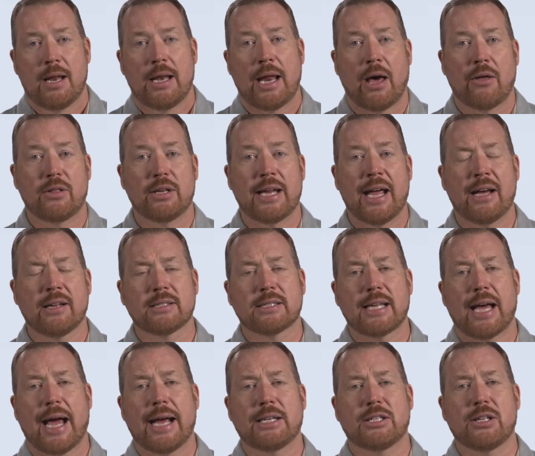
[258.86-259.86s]
Now, the
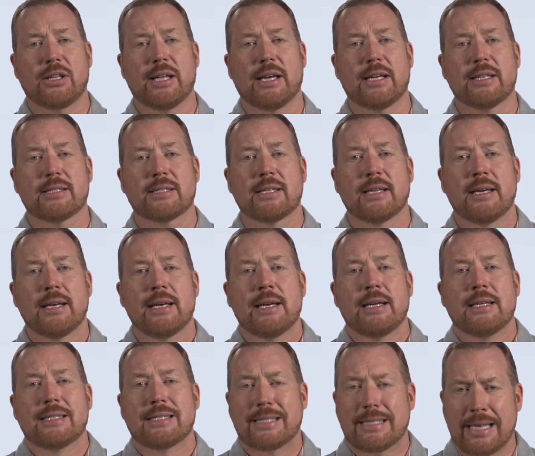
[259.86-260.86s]
downside to this
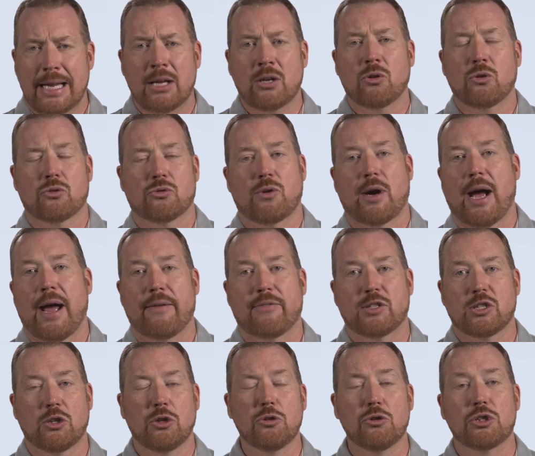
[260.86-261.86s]
single
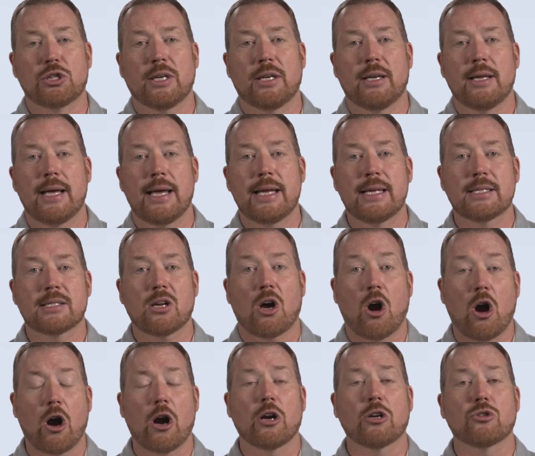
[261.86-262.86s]
drive solution is
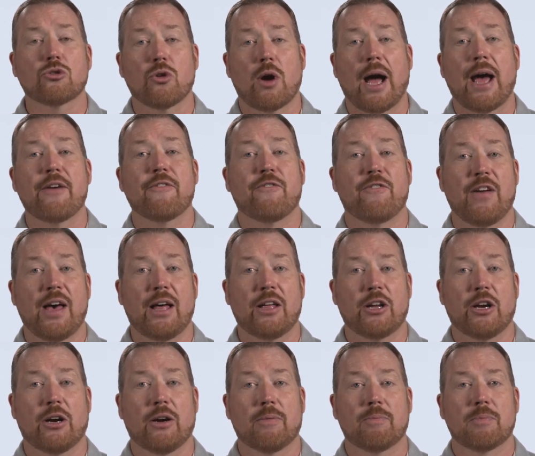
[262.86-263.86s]
hard drive
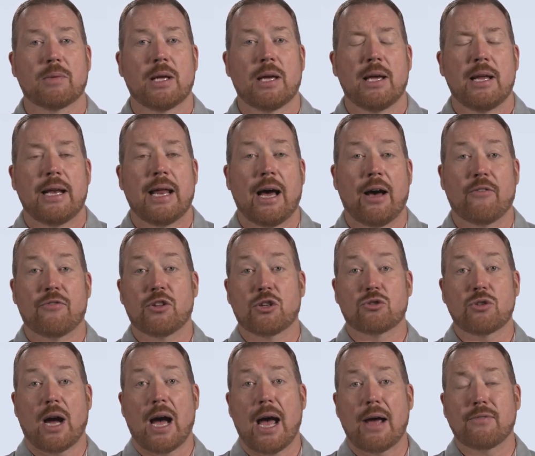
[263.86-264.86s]
failure. Now, if the
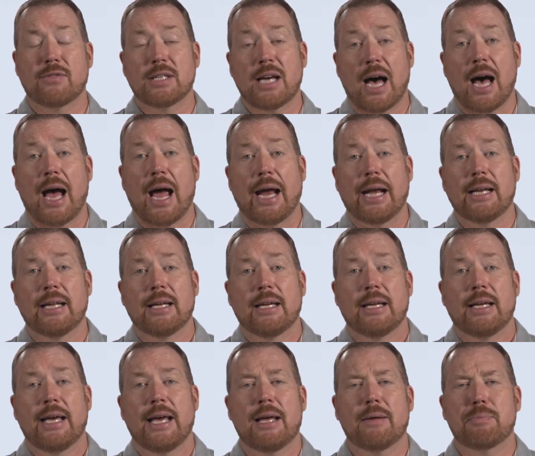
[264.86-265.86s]
drive died,
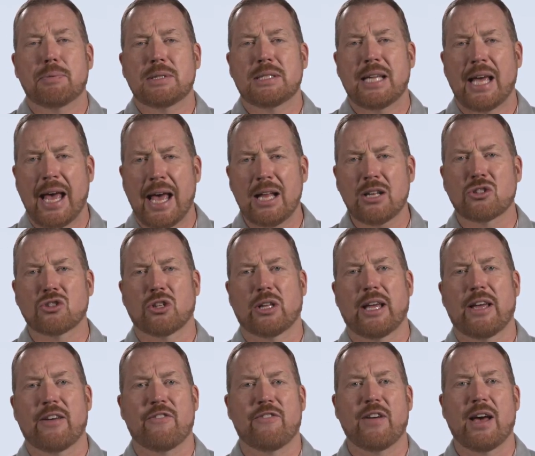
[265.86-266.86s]
it
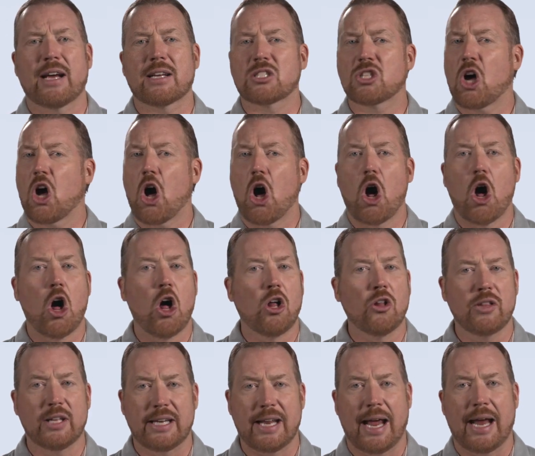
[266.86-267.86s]
potentially affects
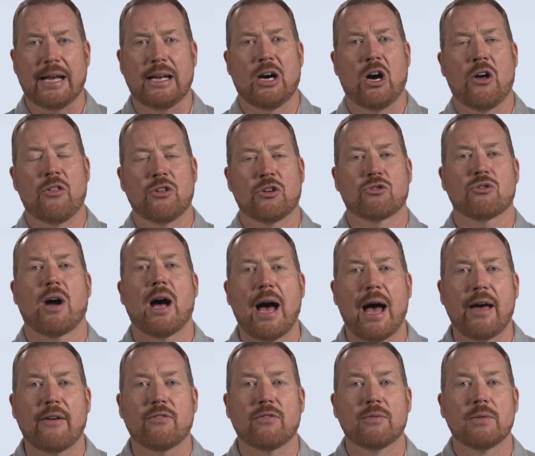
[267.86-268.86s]
all the data on the
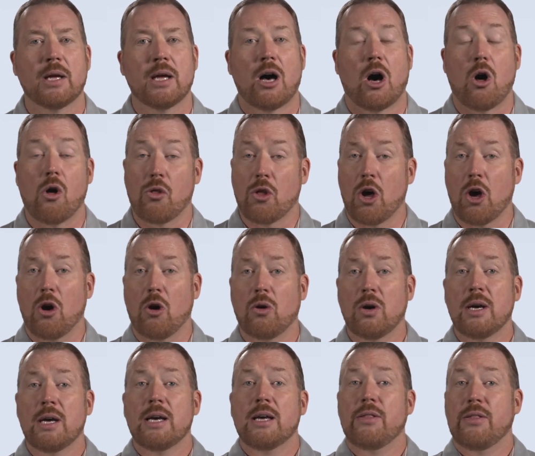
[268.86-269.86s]
drive.
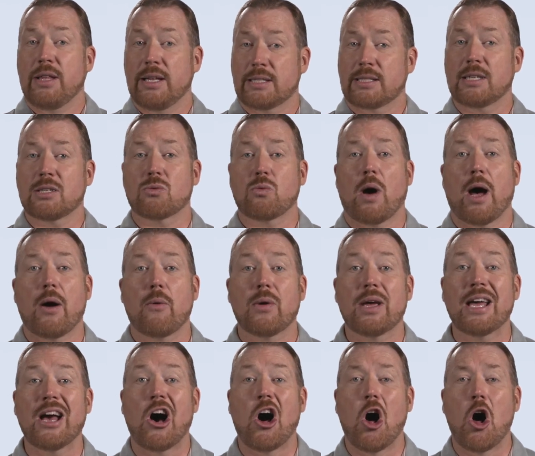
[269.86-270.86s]
Although, this is why
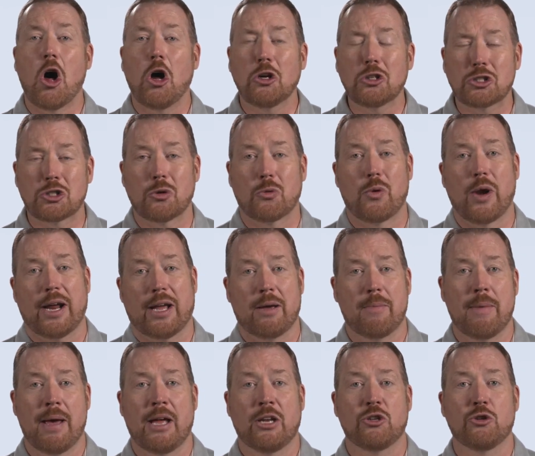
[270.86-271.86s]
we also
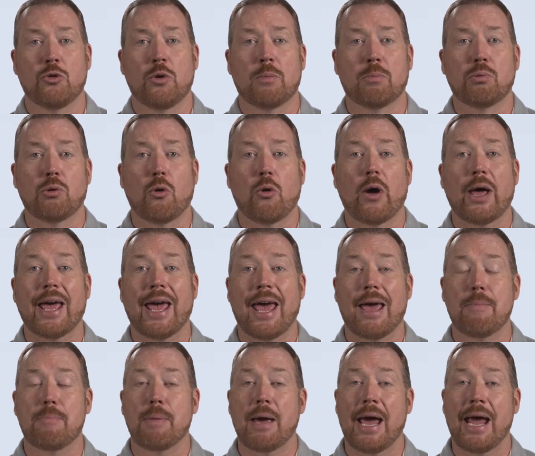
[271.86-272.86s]
recommend you employ
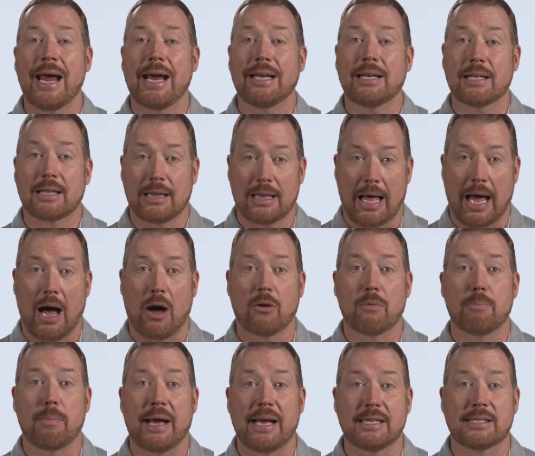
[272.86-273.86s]
a paid
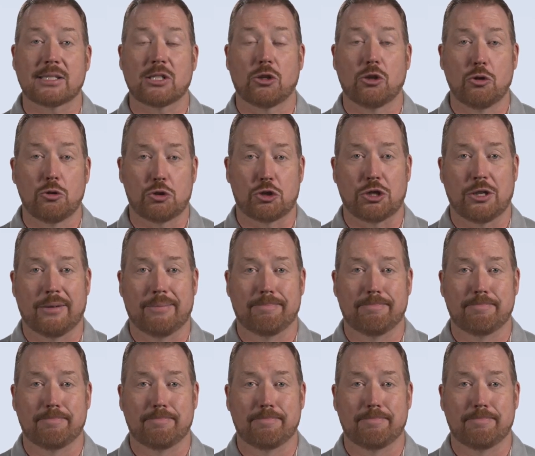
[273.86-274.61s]
cloud-based solution.